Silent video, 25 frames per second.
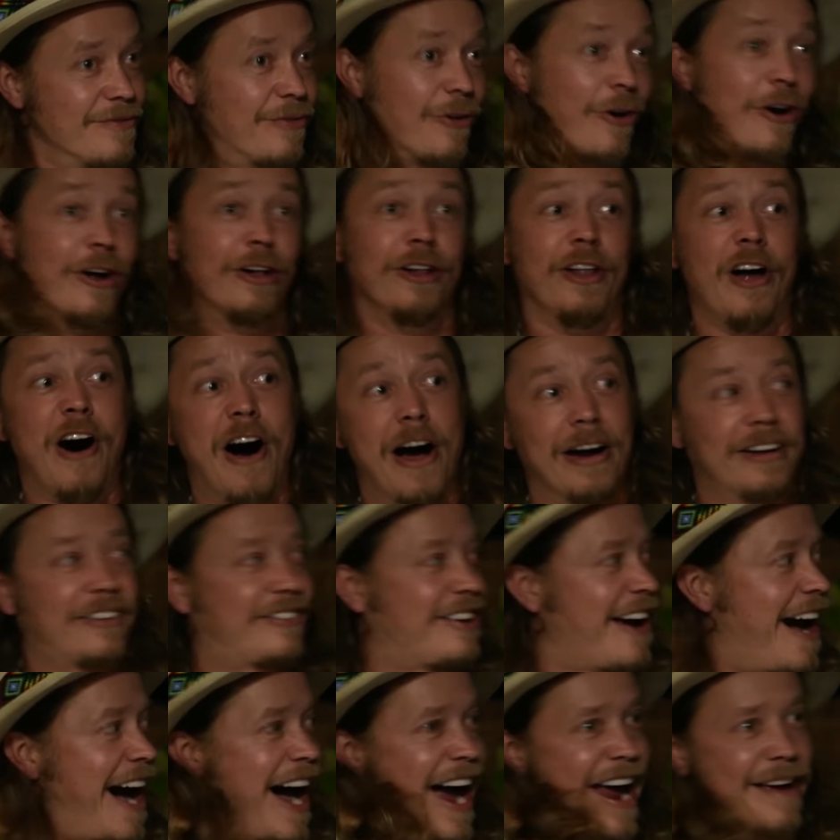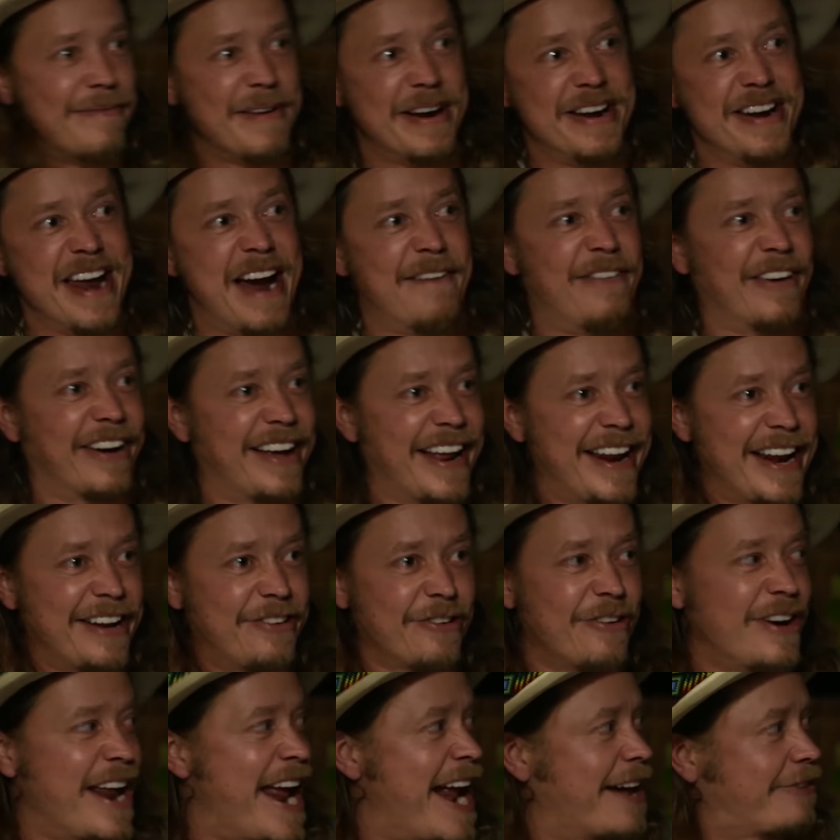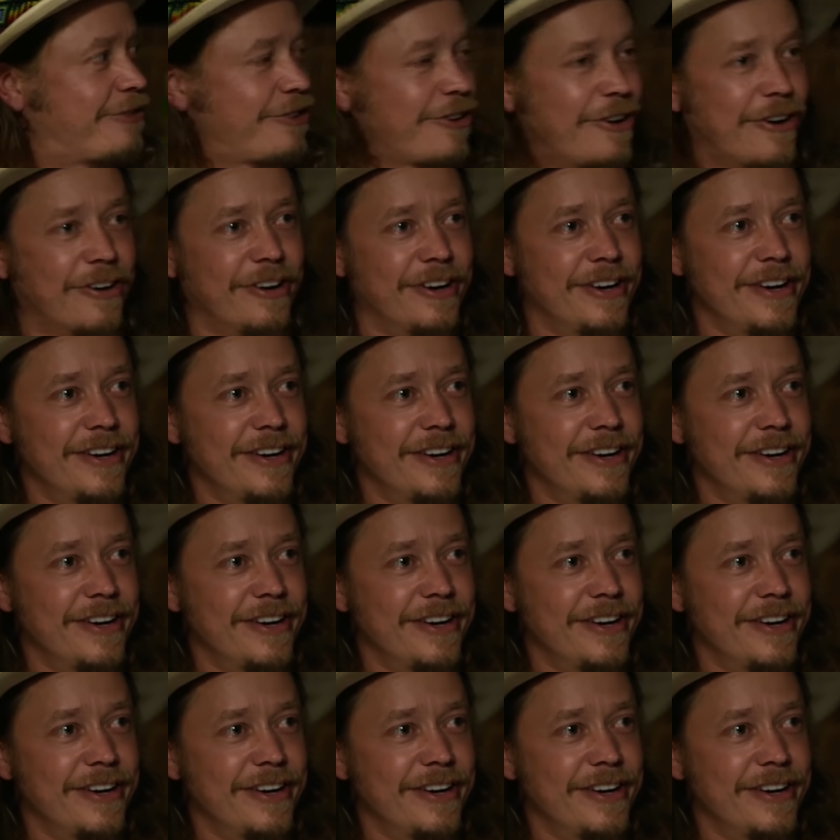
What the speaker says: for a long time and never getting to an answer.